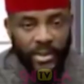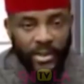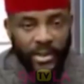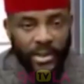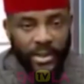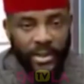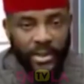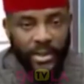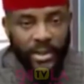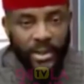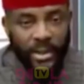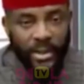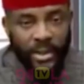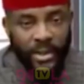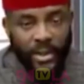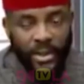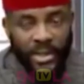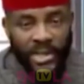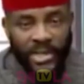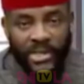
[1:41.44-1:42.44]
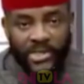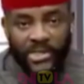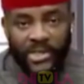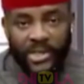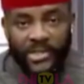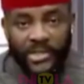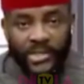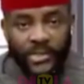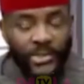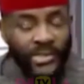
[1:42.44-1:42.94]
Kolade Johnson was
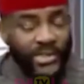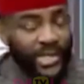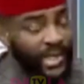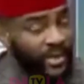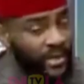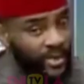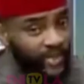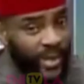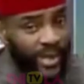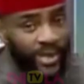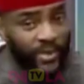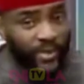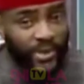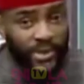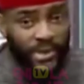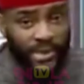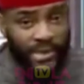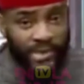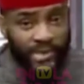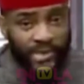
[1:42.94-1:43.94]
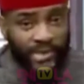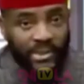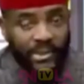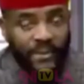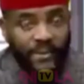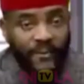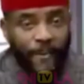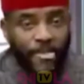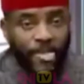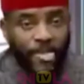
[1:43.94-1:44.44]
killed by the police.
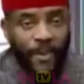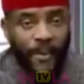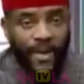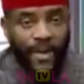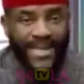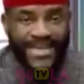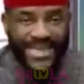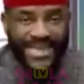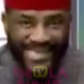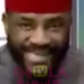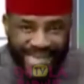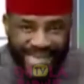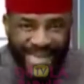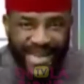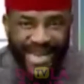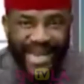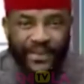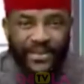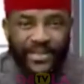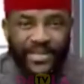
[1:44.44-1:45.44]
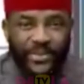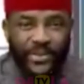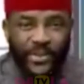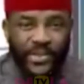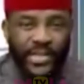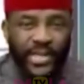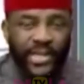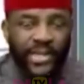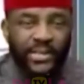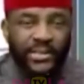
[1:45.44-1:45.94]
Anita Akapson was killed.
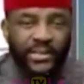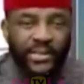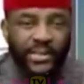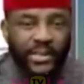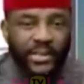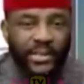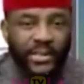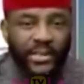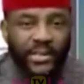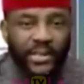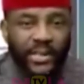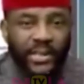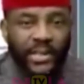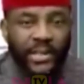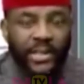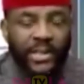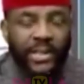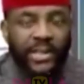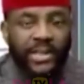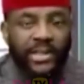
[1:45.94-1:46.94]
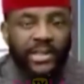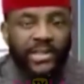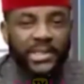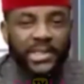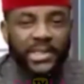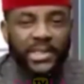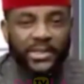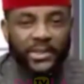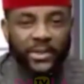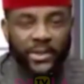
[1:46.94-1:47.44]

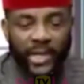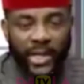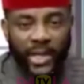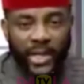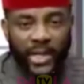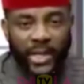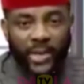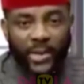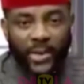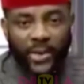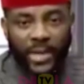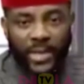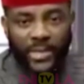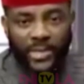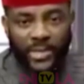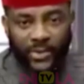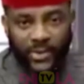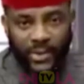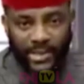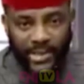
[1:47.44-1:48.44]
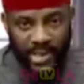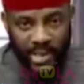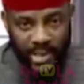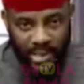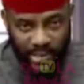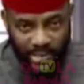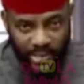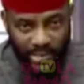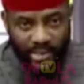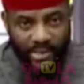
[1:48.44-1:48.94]
Chijioke Iloanya was killed.
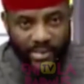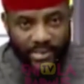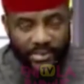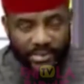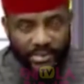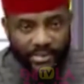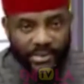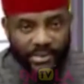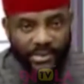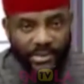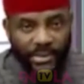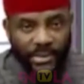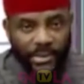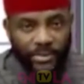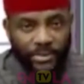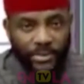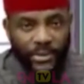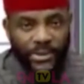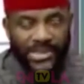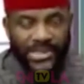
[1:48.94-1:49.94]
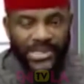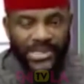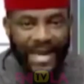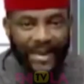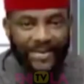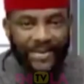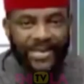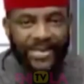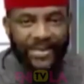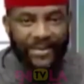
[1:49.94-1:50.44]
Musab
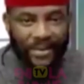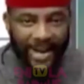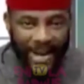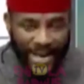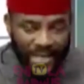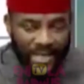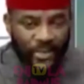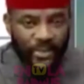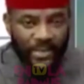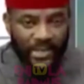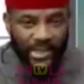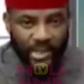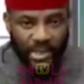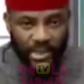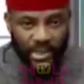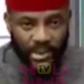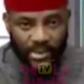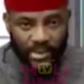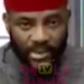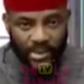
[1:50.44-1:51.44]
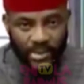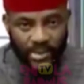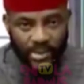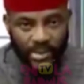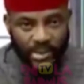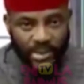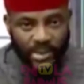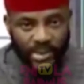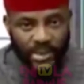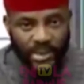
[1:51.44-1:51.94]
Samani was killed.
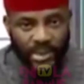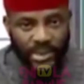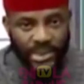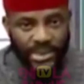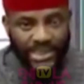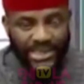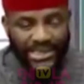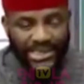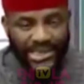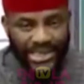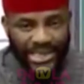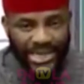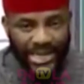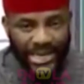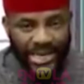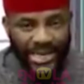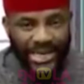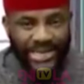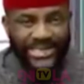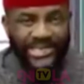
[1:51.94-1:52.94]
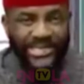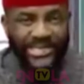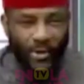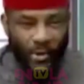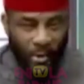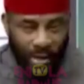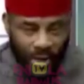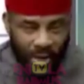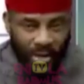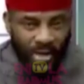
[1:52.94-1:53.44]
Tina Ezekwe was
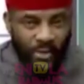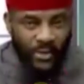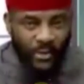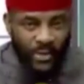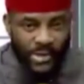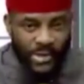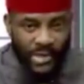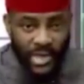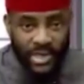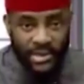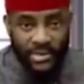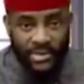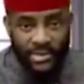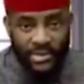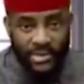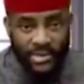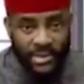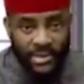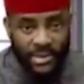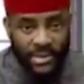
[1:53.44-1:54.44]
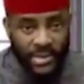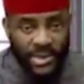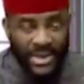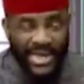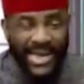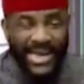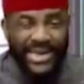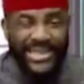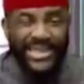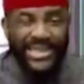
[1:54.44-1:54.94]
killed. And
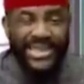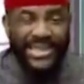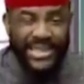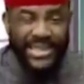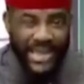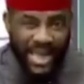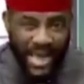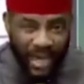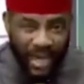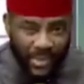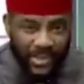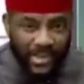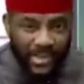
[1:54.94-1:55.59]
thousands more.